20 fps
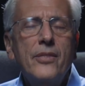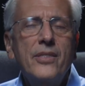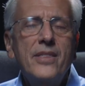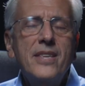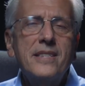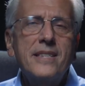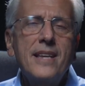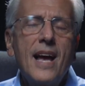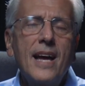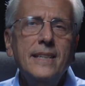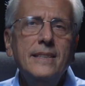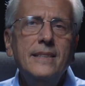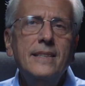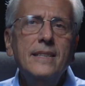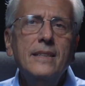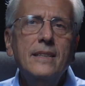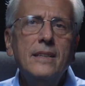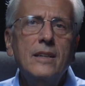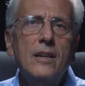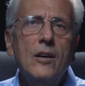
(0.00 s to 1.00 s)
this
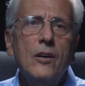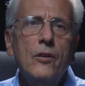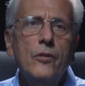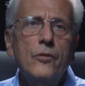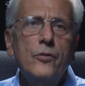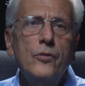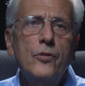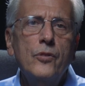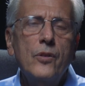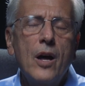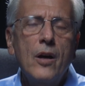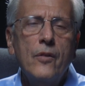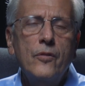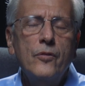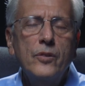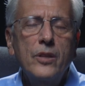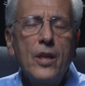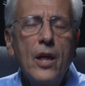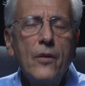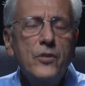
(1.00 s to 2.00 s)
idea
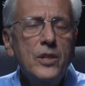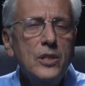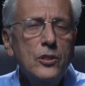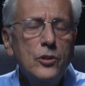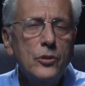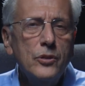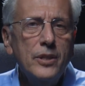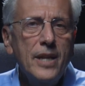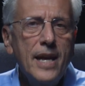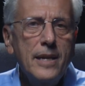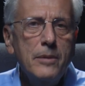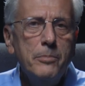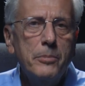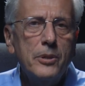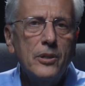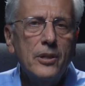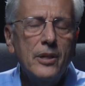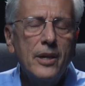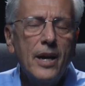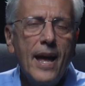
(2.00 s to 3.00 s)
of loving your
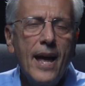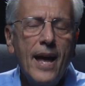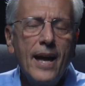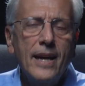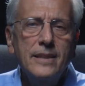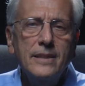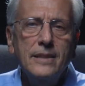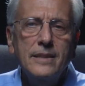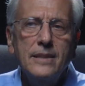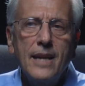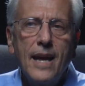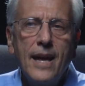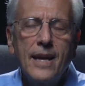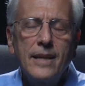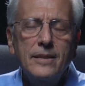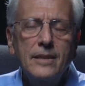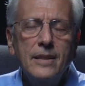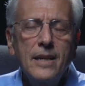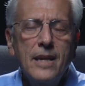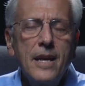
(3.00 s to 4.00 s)
neighbor
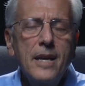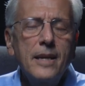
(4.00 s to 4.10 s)
and